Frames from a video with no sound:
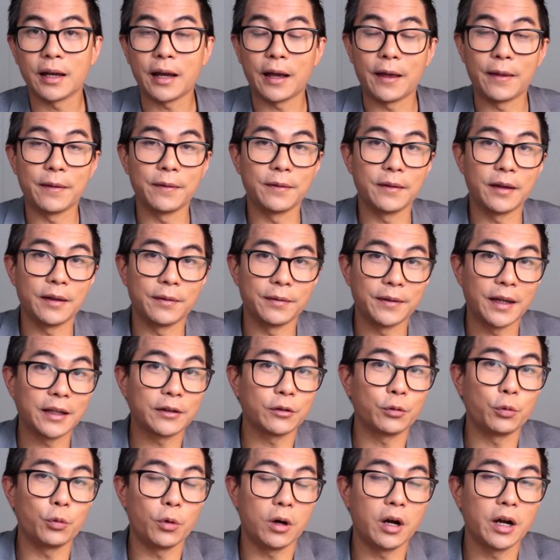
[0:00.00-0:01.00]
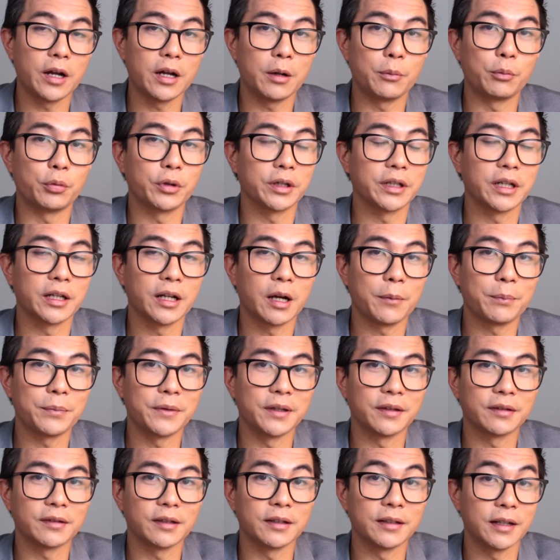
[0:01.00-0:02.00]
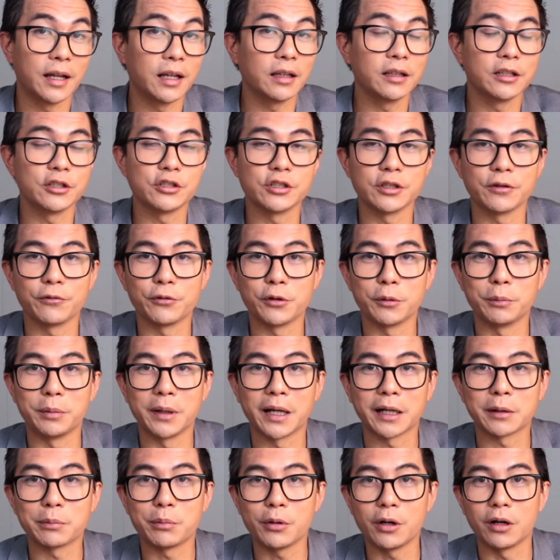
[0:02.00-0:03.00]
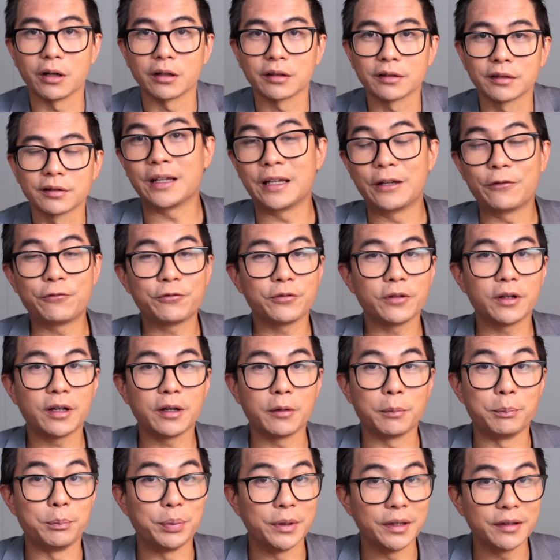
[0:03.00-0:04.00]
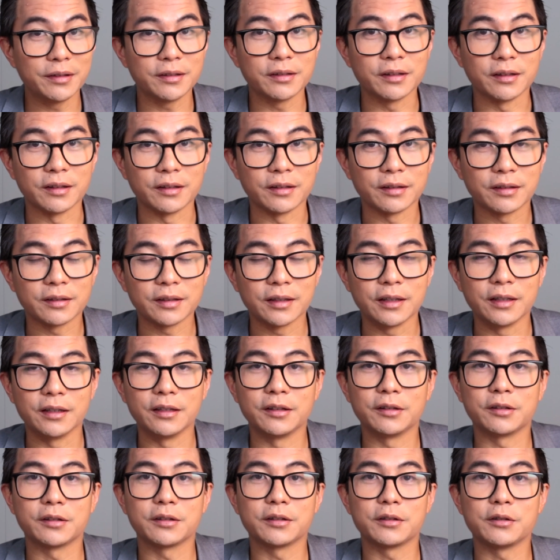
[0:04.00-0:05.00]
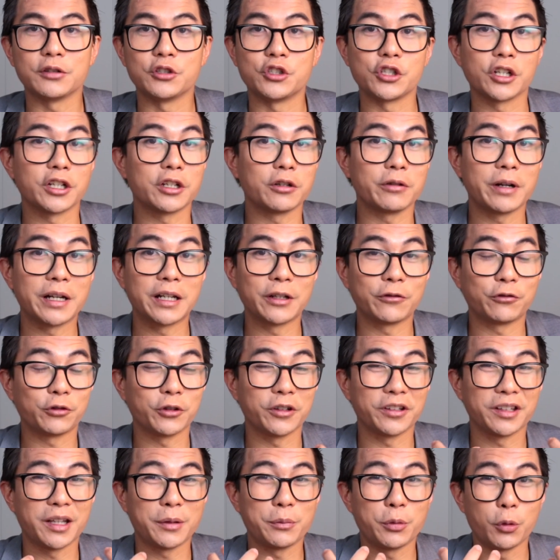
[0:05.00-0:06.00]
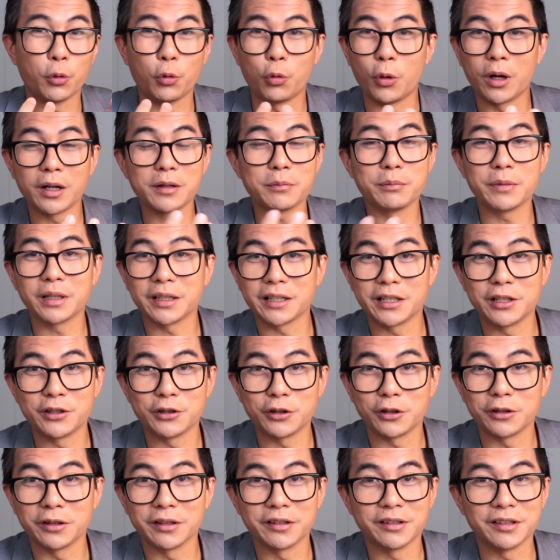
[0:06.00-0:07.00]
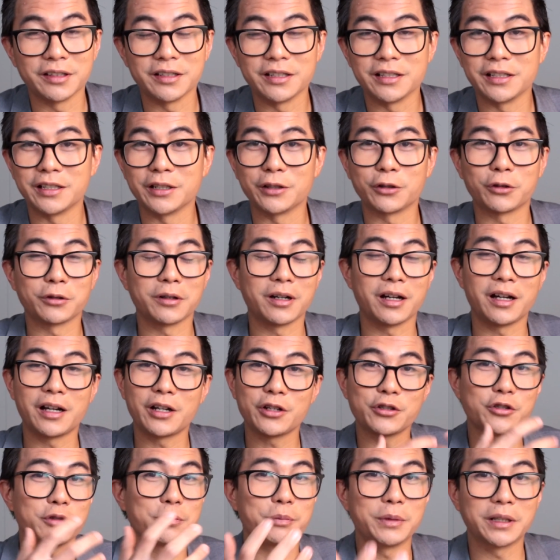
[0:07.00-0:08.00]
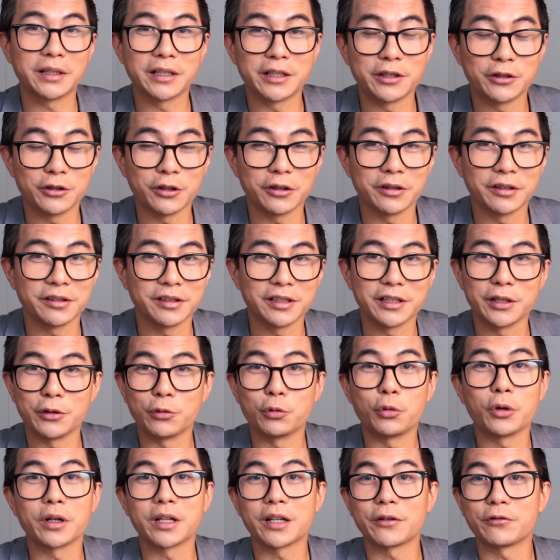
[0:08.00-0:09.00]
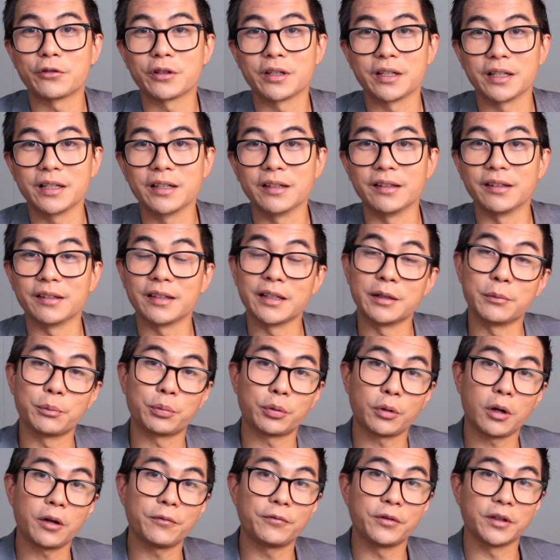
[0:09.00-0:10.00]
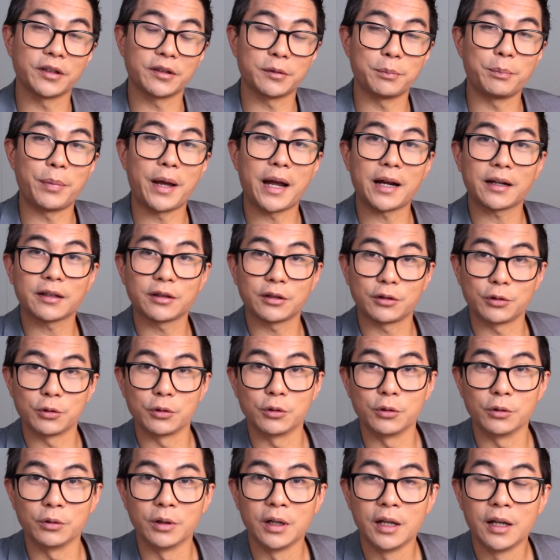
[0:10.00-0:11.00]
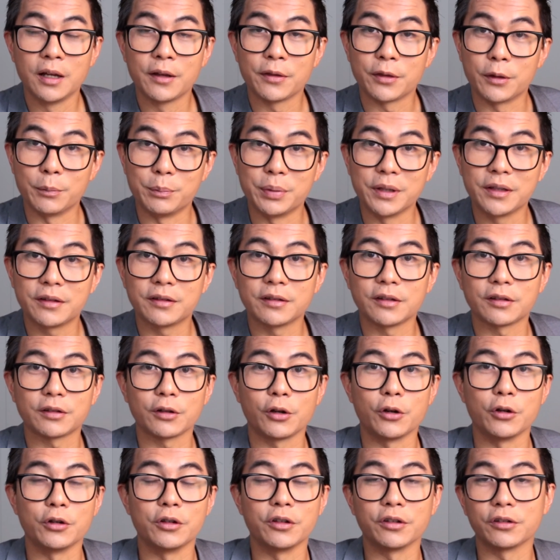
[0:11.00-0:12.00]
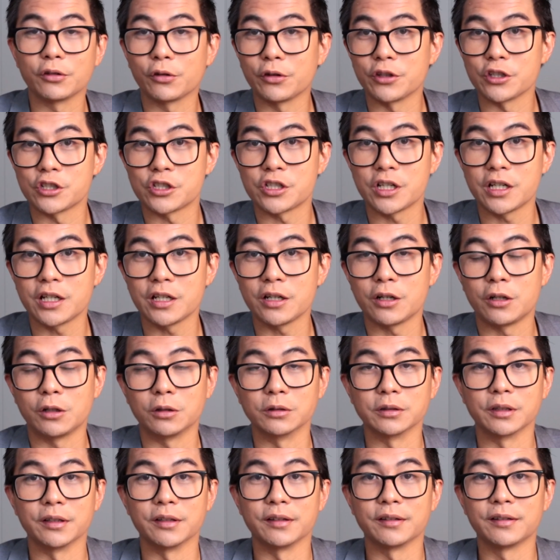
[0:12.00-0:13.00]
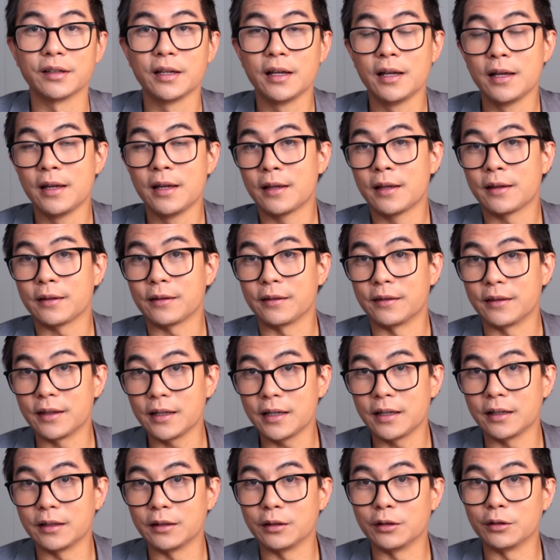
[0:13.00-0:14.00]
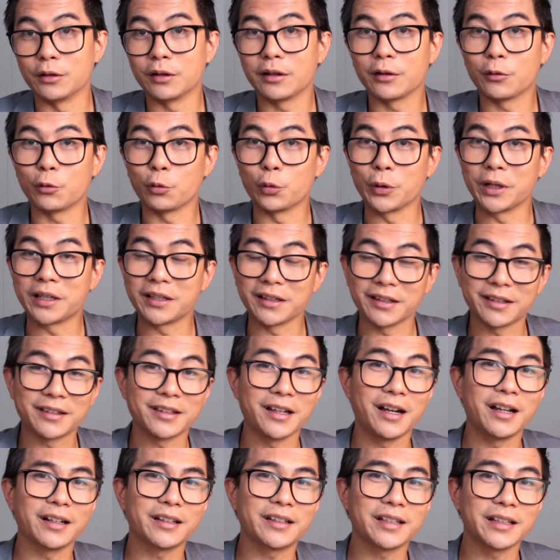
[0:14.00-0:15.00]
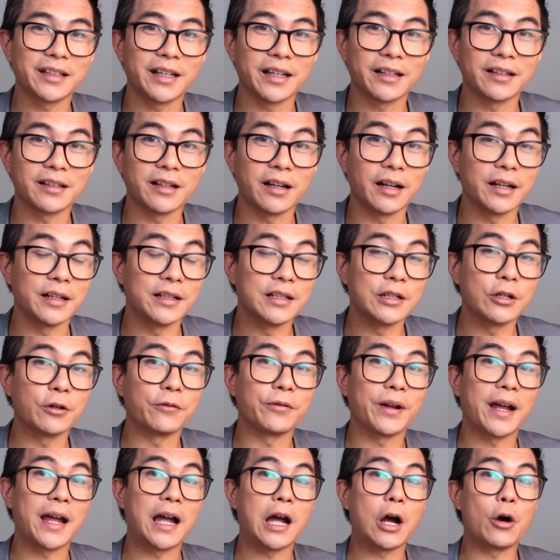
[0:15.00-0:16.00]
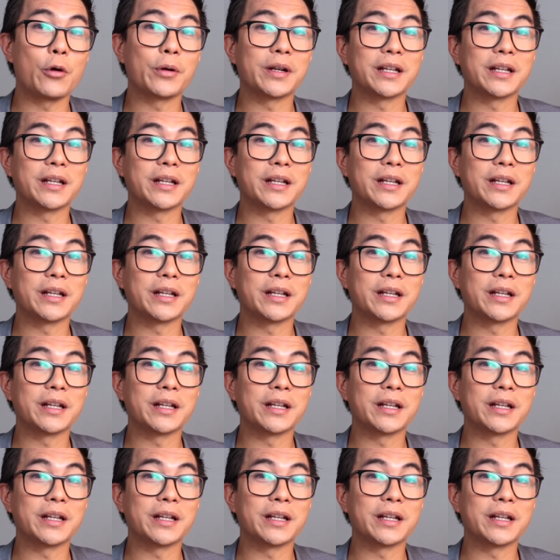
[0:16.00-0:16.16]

And, and that's why I'm bringing up this analogy of the black box. If a business is generating, for example, one million dollars a year or one hundred million dollars a year, whatever it is, in profits back to the business owners or the shareholders, then we can start to get an idea of how